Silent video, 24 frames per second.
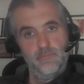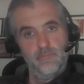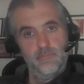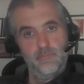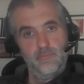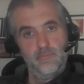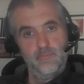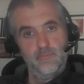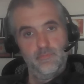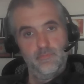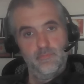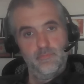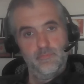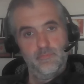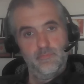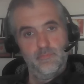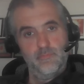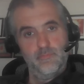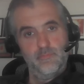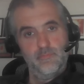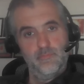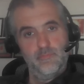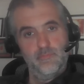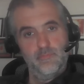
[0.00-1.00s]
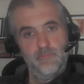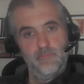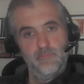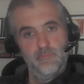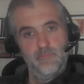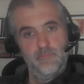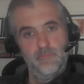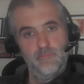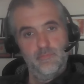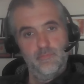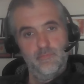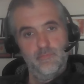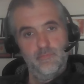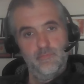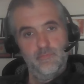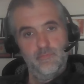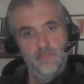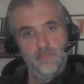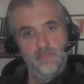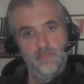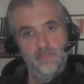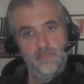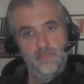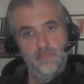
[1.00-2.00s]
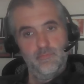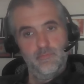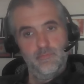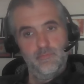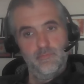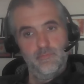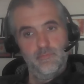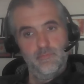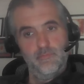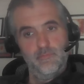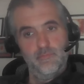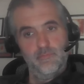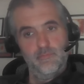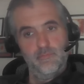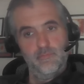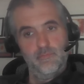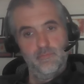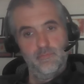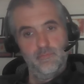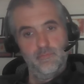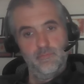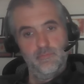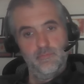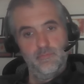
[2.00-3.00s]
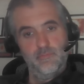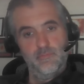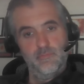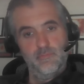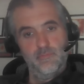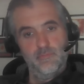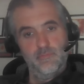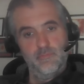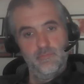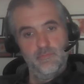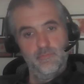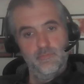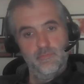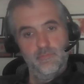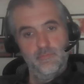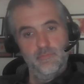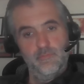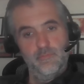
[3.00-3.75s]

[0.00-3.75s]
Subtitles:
This person isn't speaking.